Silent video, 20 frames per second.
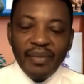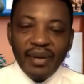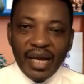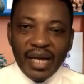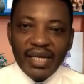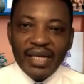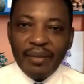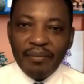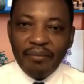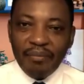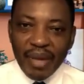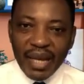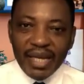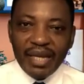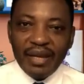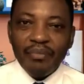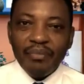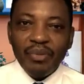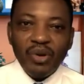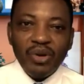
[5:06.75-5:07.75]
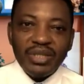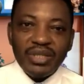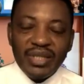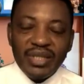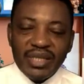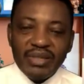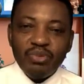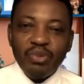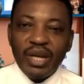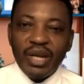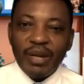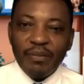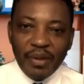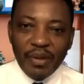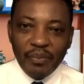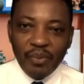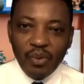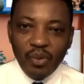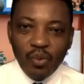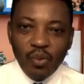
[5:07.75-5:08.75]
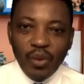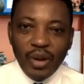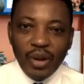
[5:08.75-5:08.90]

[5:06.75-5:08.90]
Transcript: and they met them because these were the people who